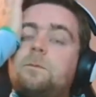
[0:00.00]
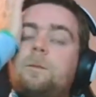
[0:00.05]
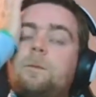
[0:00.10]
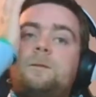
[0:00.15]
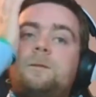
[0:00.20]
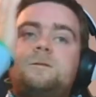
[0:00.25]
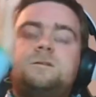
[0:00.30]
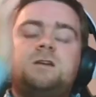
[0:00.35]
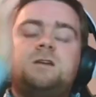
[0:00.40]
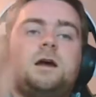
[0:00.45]

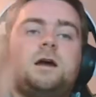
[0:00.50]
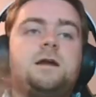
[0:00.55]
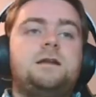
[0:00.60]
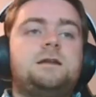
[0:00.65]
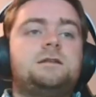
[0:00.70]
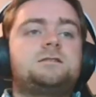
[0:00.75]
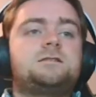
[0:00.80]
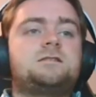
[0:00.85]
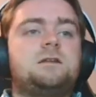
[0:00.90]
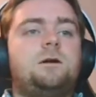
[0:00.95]
Tiny
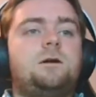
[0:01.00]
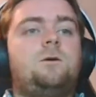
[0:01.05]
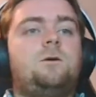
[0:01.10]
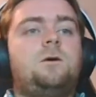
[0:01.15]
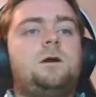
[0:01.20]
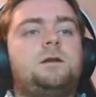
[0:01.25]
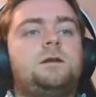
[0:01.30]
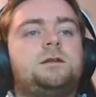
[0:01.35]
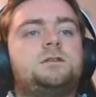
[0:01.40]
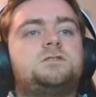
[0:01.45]
slow
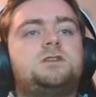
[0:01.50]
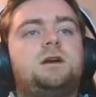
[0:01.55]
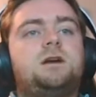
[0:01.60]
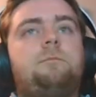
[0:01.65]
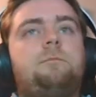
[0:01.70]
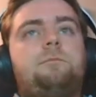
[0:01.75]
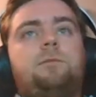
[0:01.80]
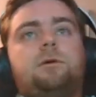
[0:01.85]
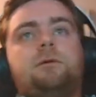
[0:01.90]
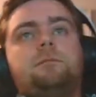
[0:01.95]
on the
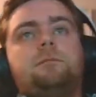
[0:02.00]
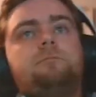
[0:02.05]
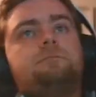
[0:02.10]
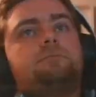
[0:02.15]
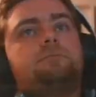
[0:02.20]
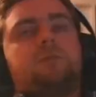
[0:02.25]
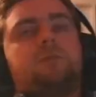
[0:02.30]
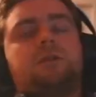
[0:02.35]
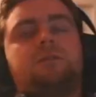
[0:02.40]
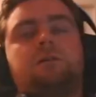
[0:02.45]
shot, but
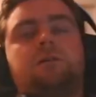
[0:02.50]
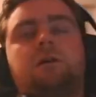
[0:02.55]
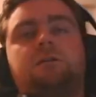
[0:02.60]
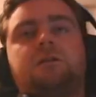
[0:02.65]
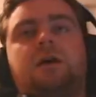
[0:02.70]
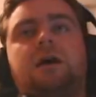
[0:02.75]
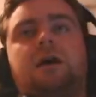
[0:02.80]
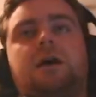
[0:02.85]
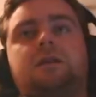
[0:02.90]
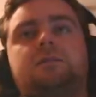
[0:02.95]
I thought
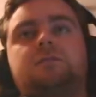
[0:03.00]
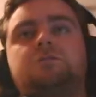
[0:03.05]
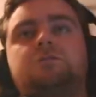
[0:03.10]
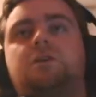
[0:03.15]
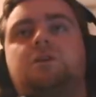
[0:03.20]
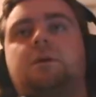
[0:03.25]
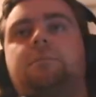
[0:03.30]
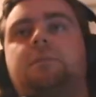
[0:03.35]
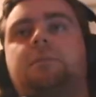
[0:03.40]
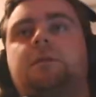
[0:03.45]
that had to
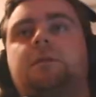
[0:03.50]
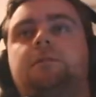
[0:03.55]
drop in.